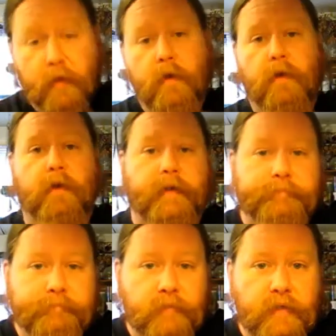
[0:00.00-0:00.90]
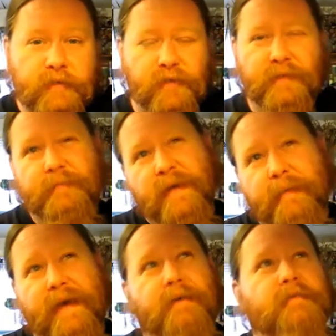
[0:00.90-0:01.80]
Alright, so it's been
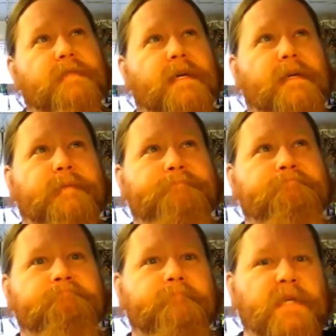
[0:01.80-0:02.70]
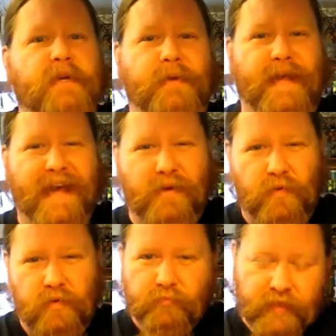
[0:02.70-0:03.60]
about, you know, an
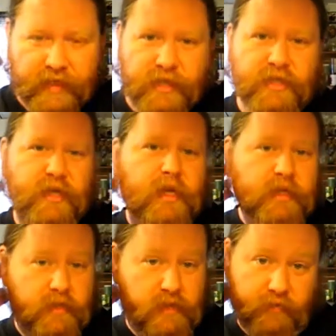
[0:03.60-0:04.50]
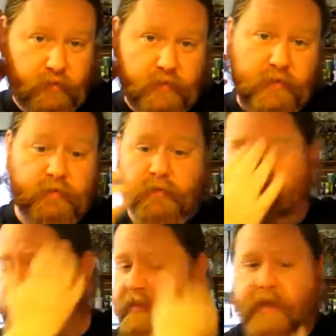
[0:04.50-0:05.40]
hour-ish since I first put the roast in the